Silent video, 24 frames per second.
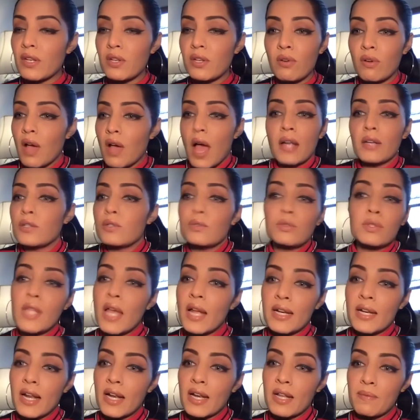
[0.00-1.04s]
can't do
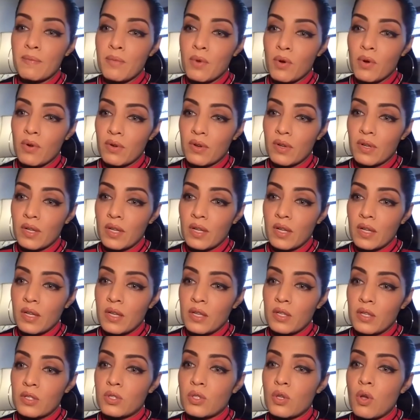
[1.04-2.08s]
that anymore
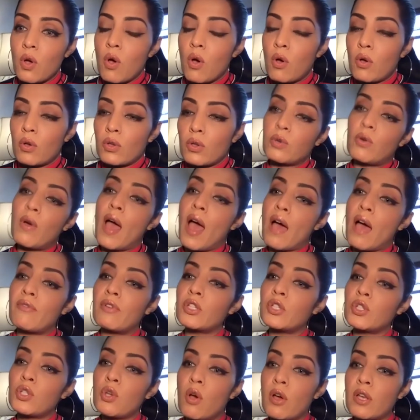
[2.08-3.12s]
so you have
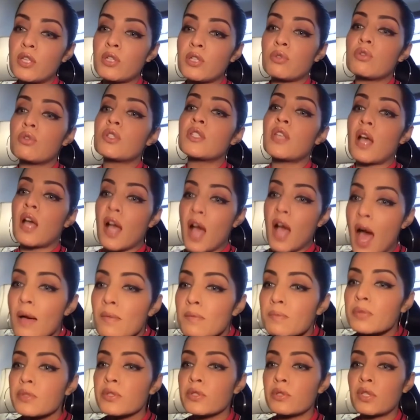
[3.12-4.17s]
a choice to
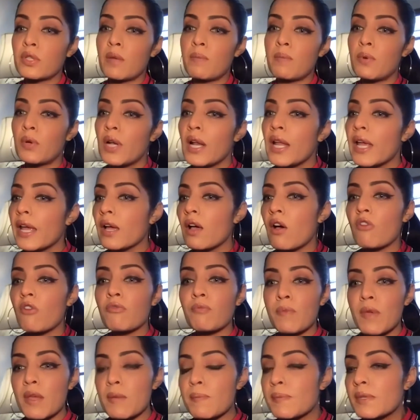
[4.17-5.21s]
succumb to the bullying of
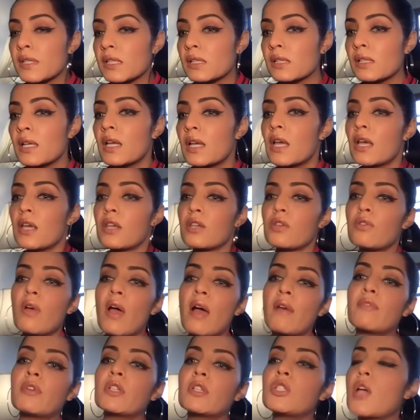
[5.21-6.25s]
people. You
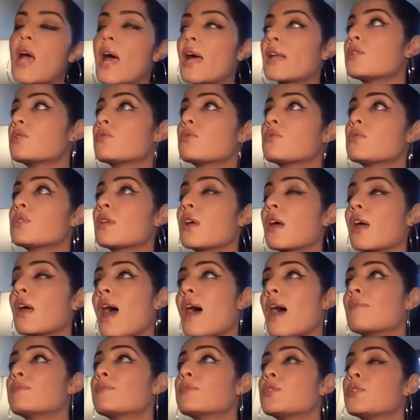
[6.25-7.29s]
have a chance to
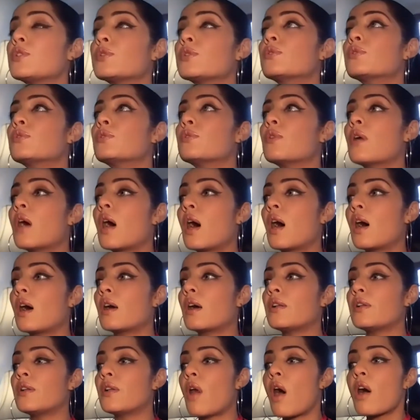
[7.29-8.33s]
succumb to uh,
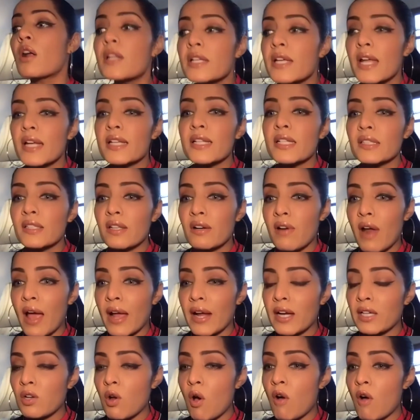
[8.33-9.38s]
not getting the
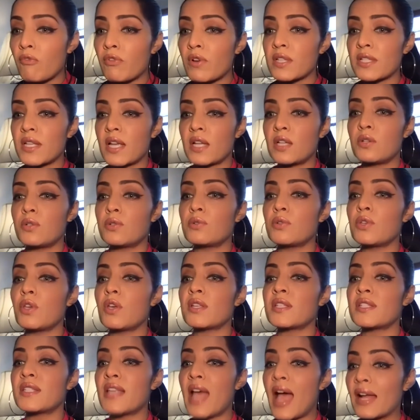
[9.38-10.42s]
right offers and to your
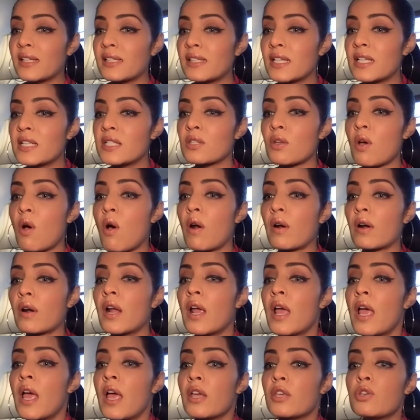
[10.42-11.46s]
sadness, or
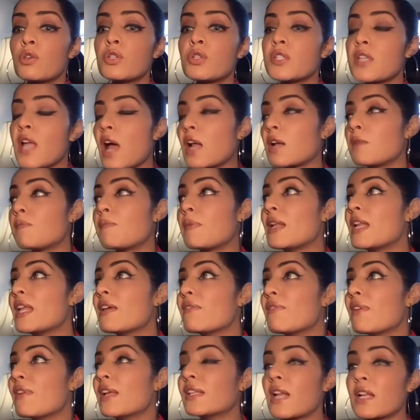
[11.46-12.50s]
you start
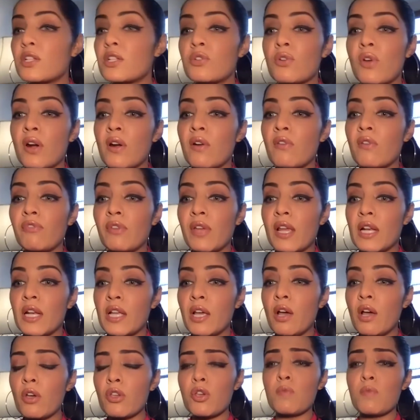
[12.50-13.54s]
believing that you are a
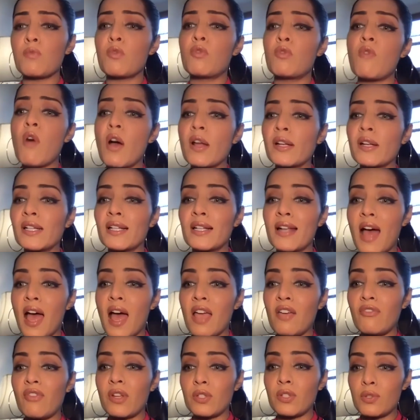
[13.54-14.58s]
failure, or you move on in
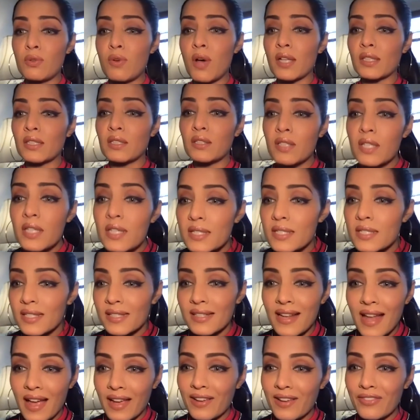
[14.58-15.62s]
life and do other things in
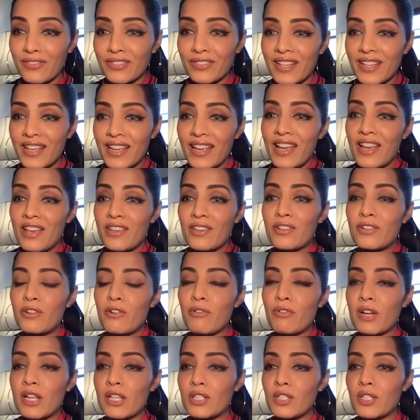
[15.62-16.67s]
life. You know,
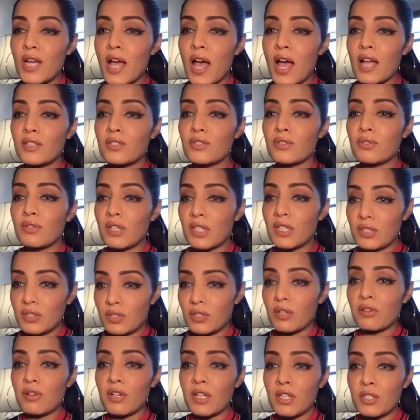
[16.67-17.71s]
recharge,
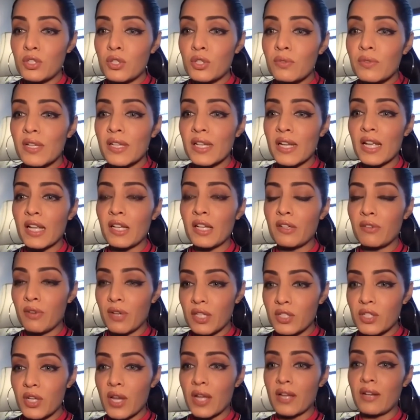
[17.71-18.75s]
re- rejuvenate,
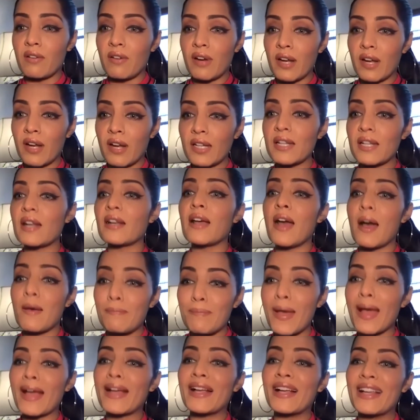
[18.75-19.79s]
regenerate, and
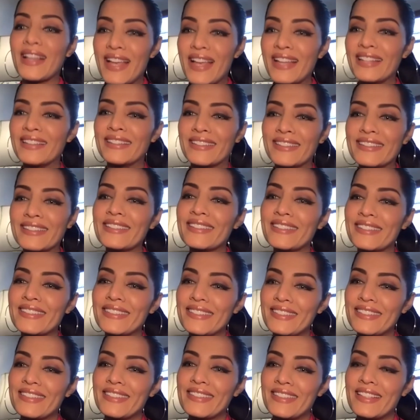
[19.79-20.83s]
come back again.
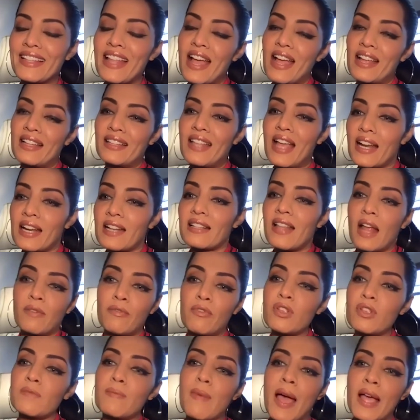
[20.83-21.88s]
That that that
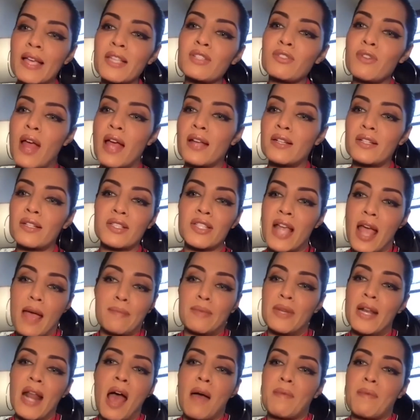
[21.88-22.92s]
was my strategy. I'm
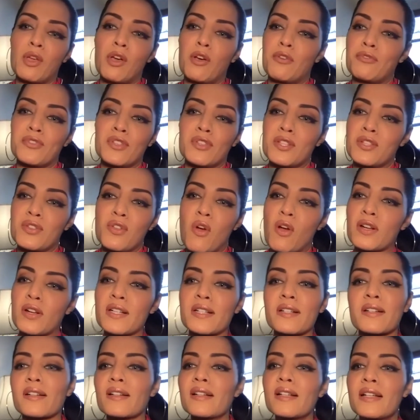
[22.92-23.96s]
an army officer's
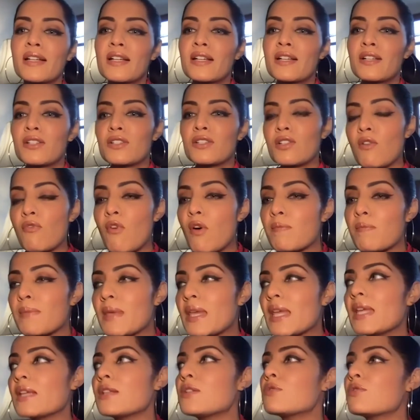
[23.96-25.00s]
daughter, so for
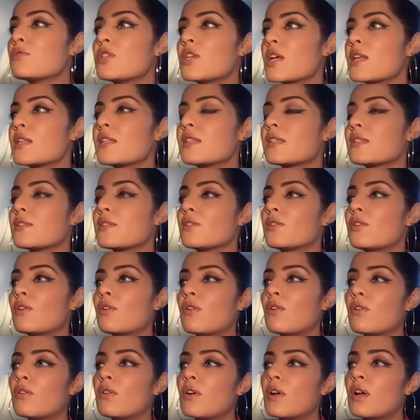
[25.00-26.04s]
me to just you
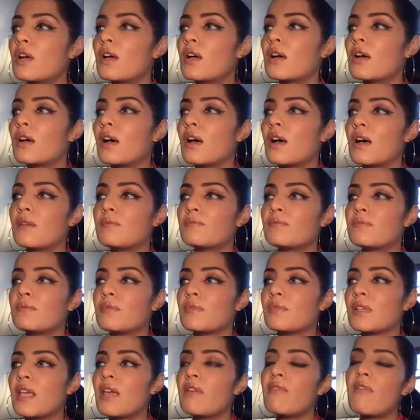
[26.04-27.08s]
know
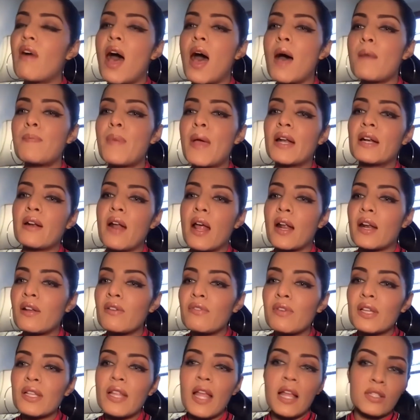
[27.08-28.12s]
um, give up and run
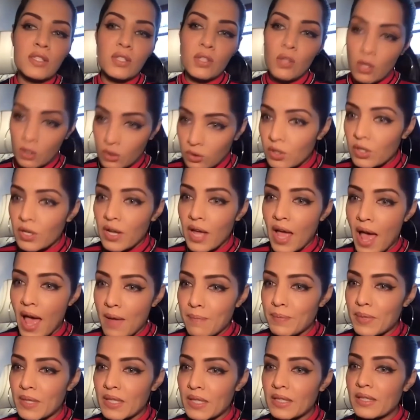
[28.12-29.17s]
away, that's not going to happen